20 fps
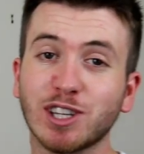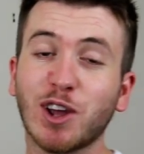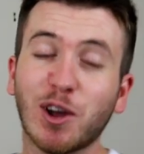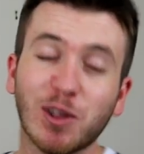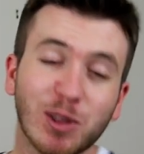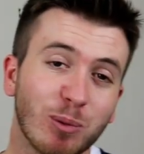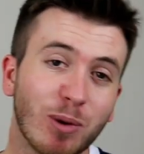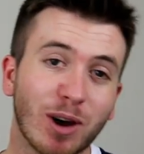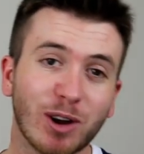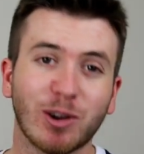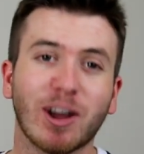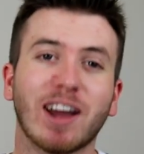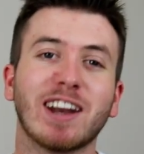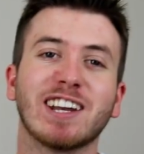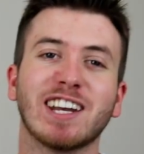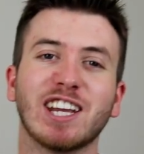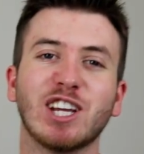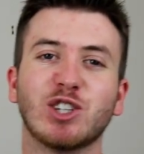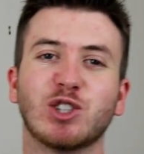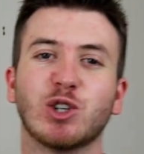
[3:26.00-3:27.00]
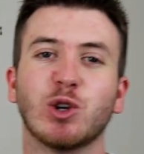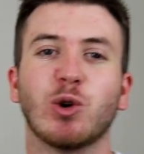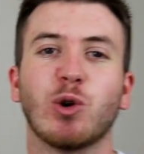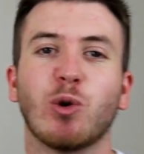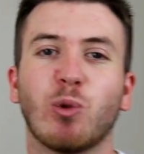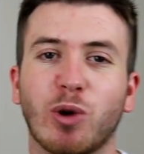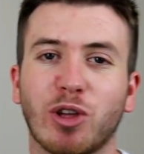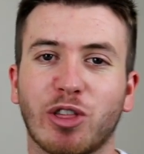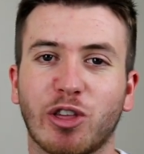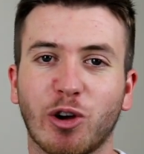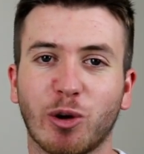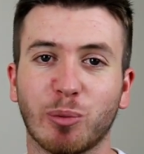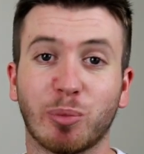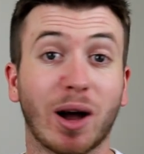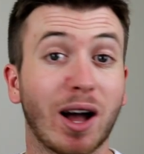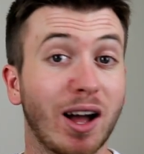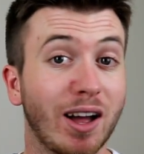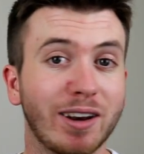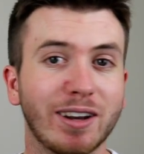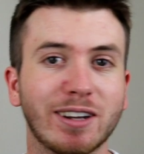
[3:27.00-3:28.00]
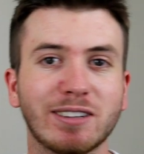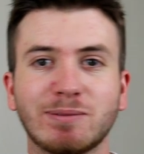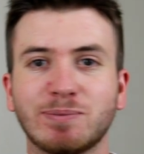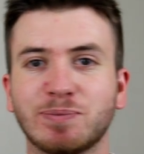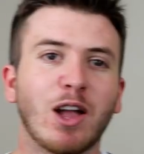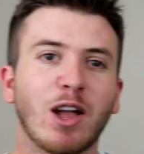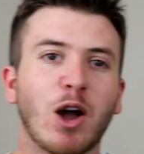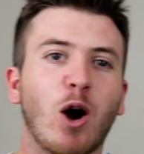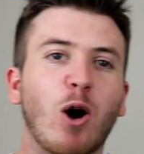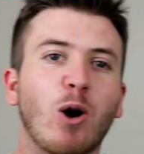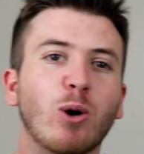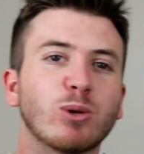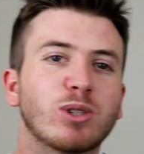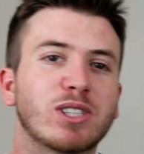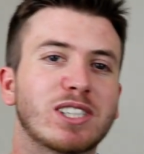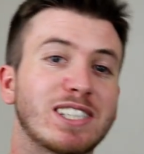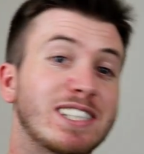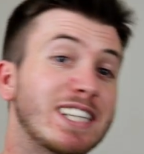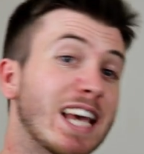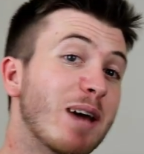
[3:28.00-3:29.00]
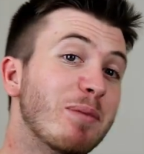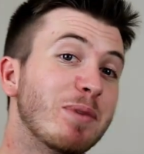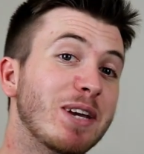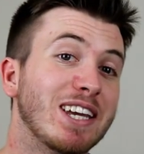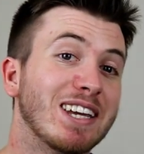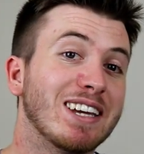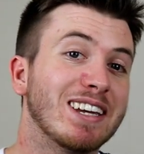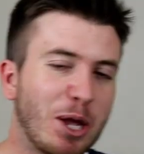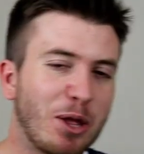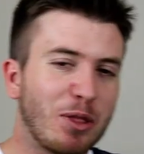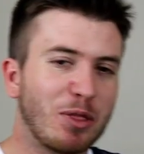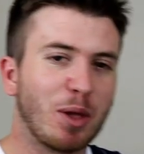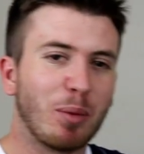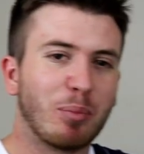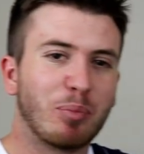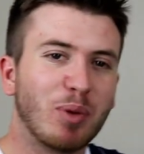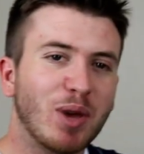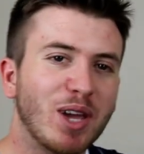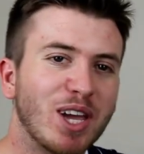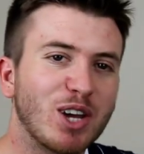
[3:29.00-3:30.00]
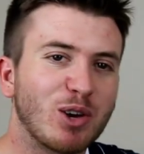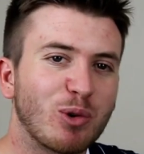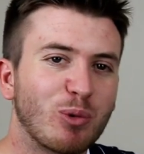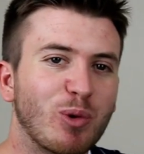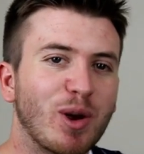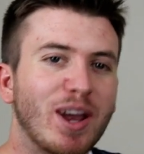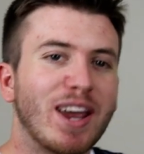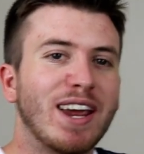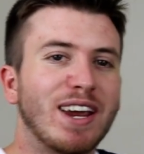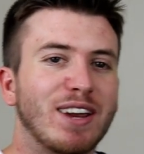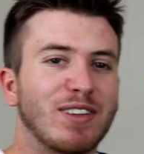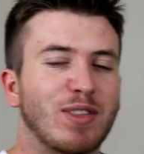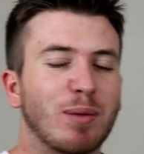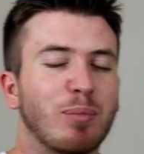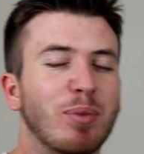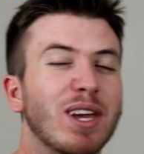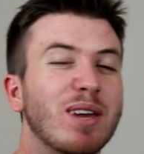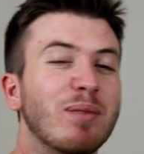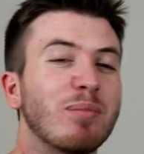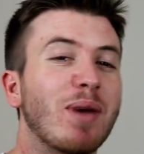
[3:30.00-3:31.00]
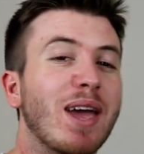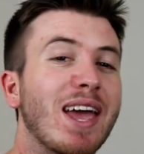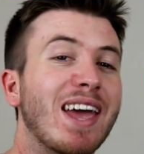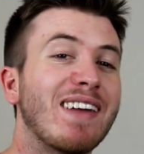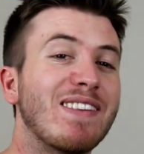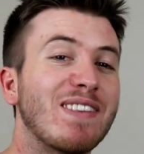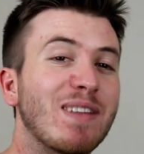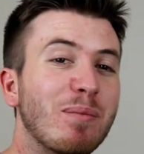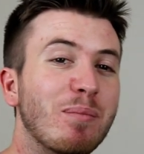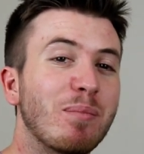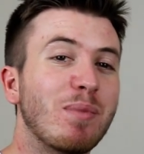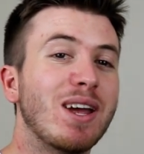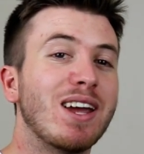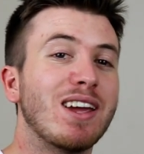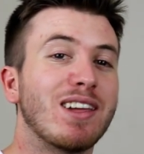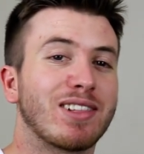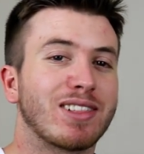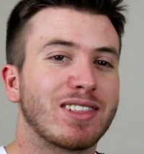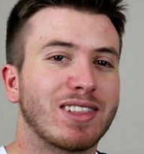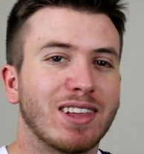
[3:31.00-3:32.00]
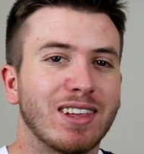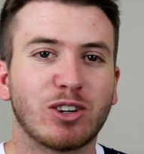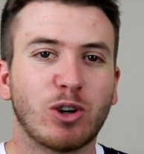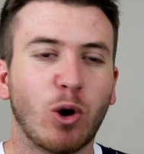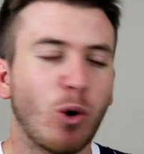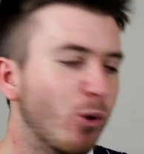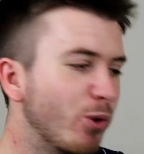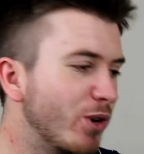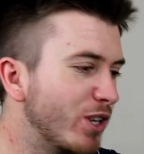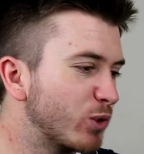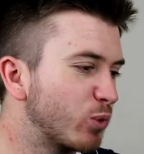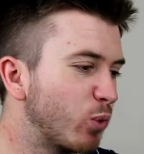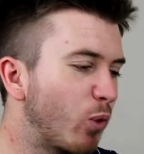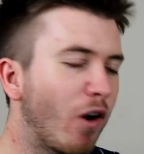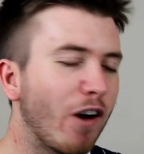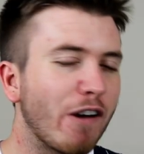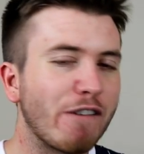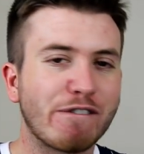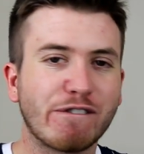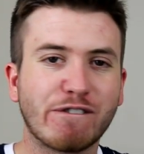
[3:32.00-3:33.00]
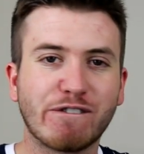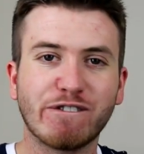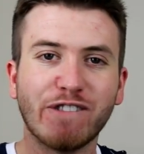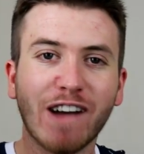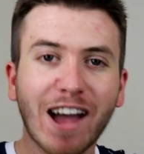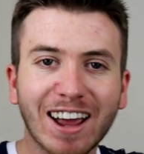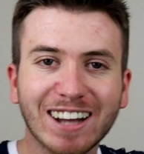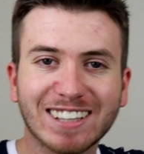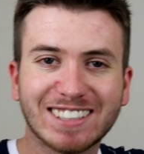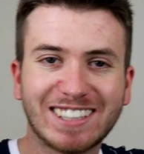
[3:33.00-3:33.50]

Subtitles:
the only one who had an issue with her partner. Old Sammy, the big rig, the big man, the myth, called his wife fat.